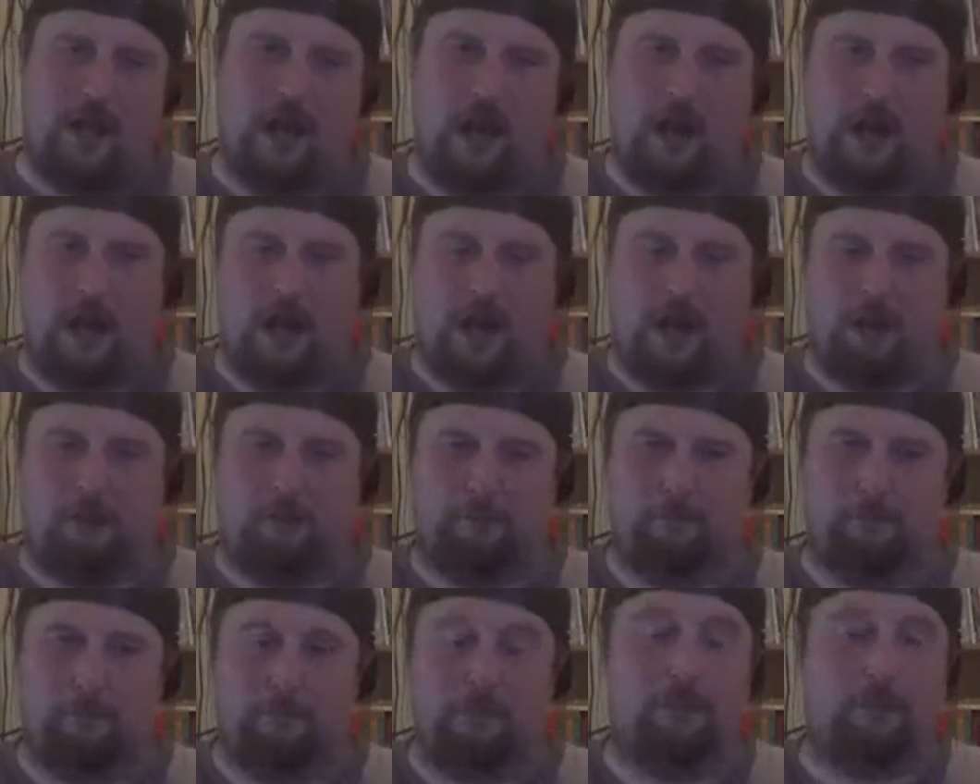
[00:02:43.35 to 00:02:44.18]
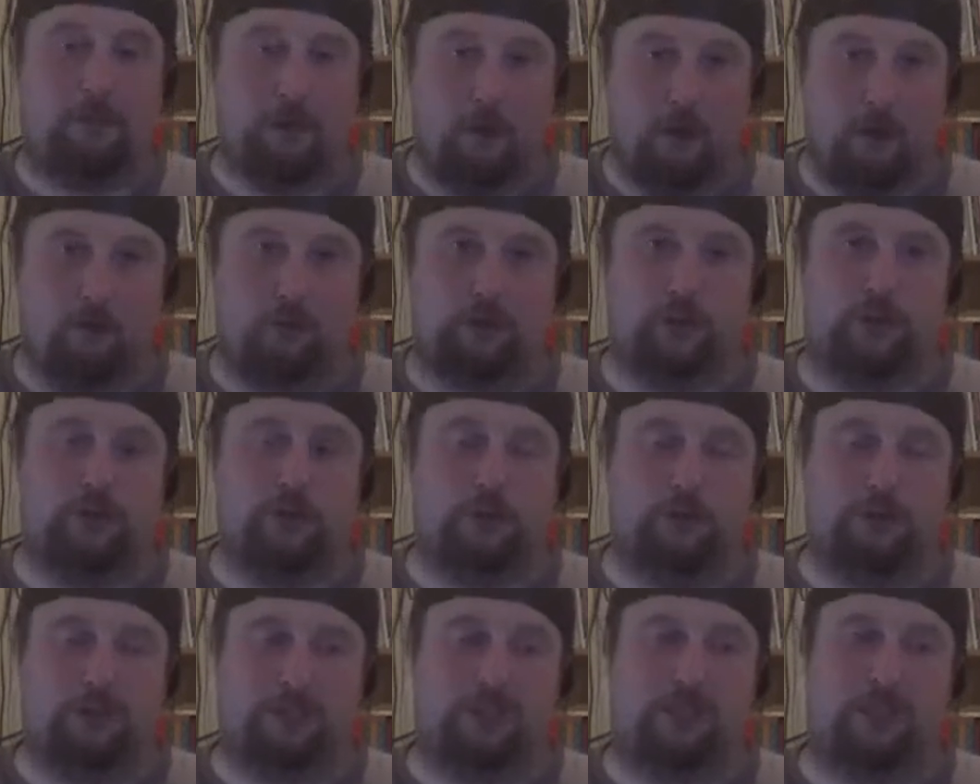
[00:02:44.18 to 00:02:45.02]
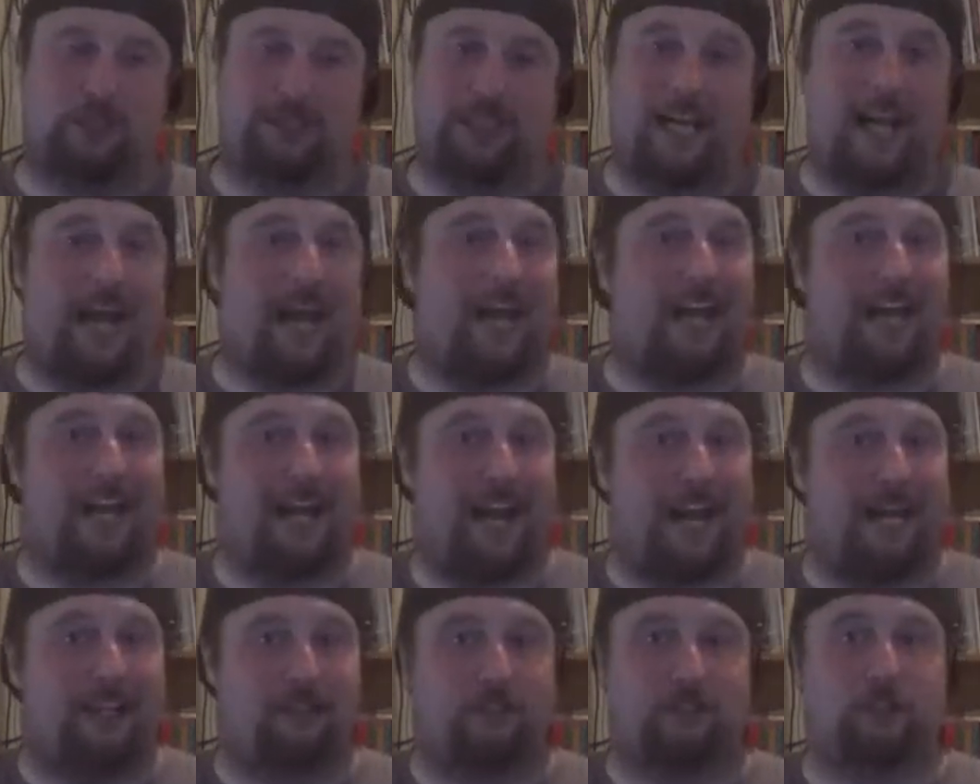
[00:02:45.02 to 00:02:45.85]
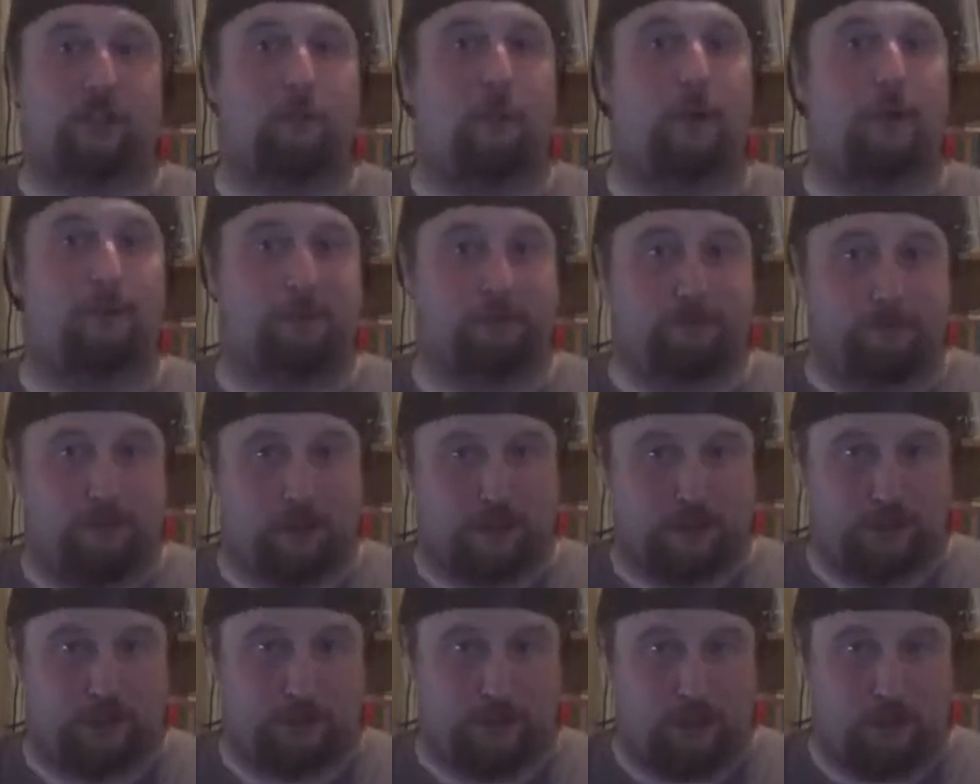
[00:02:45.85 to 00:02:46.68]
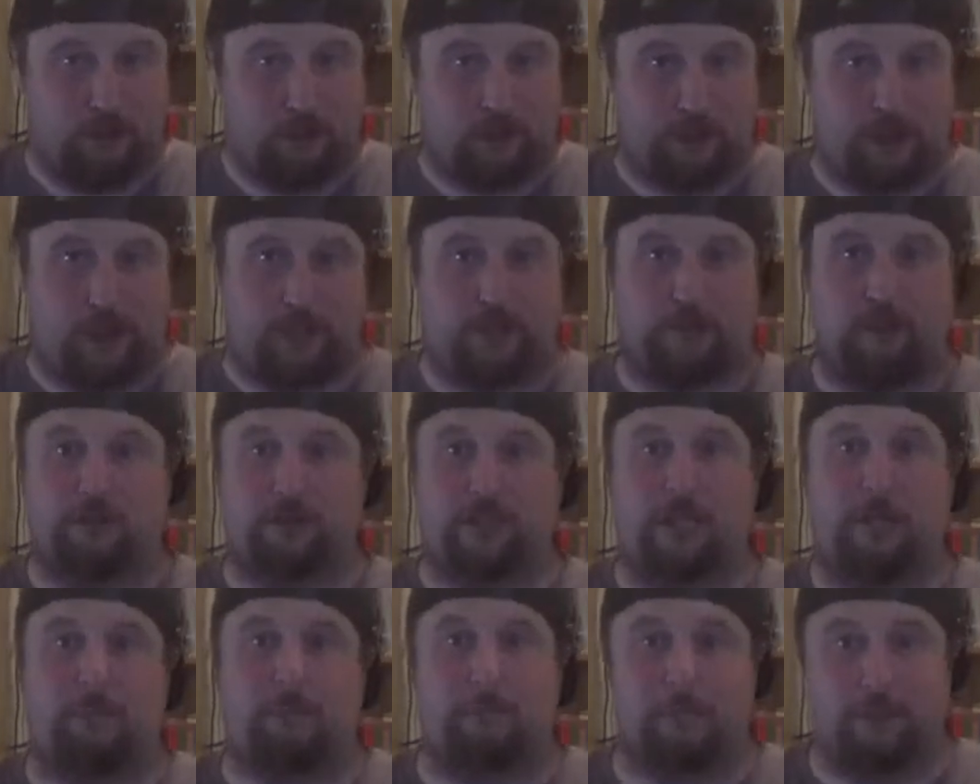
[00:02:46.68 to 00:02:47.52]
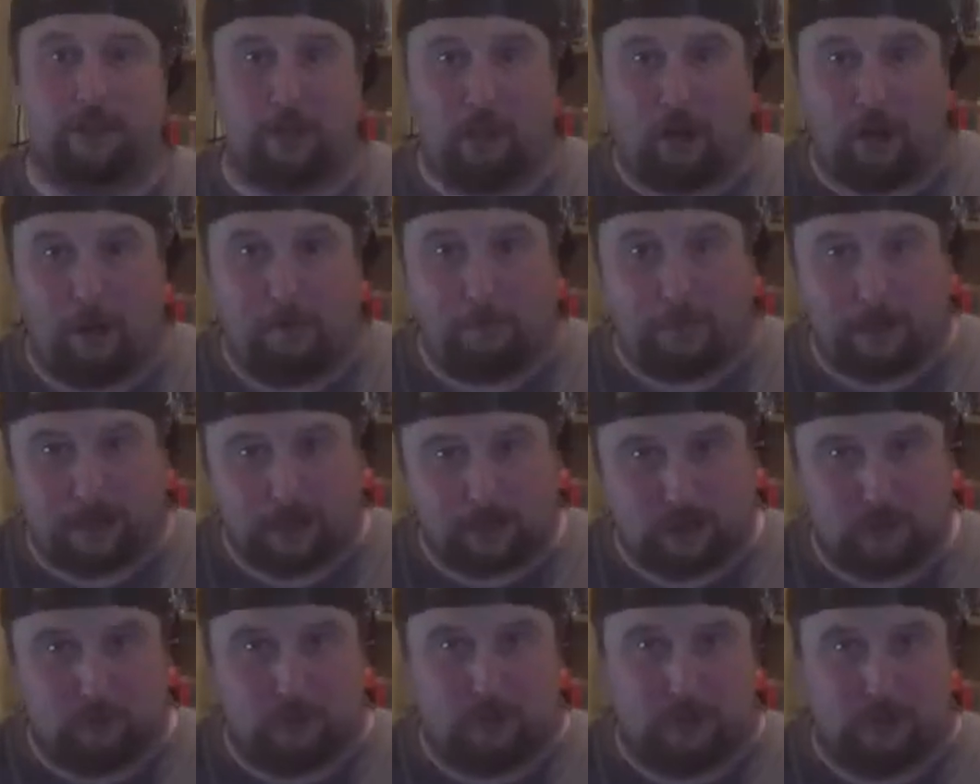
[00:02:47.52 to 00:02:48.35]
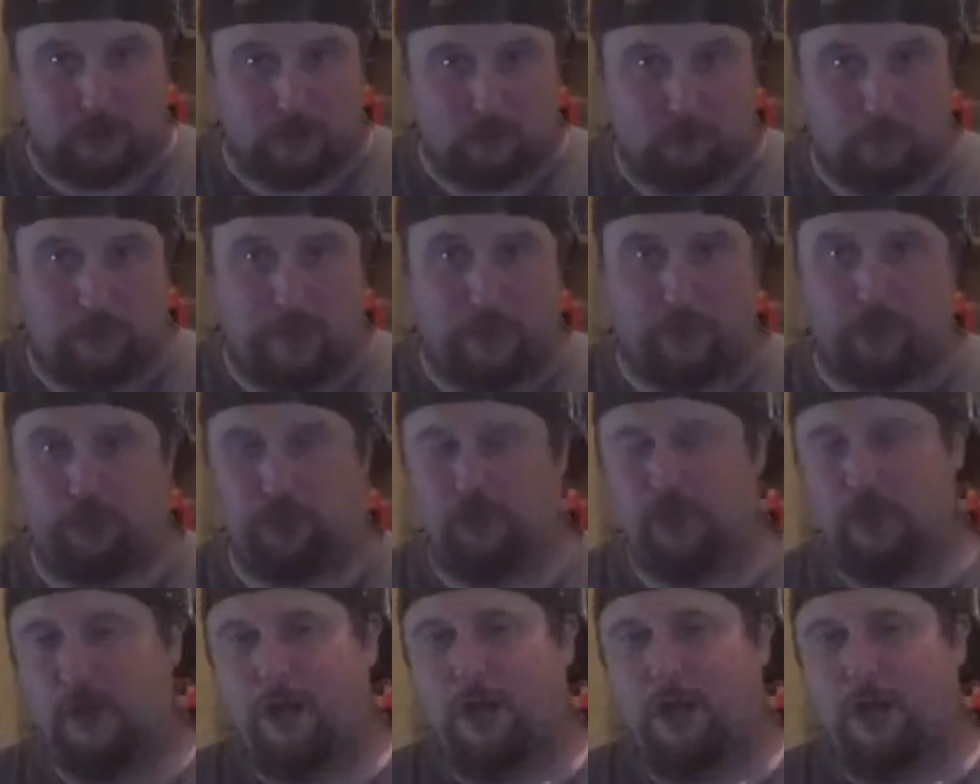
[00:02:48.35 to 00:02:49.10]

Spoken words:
Those two discuss it at length, so I would advise you to go and check those out. But going back to The Worst Witch,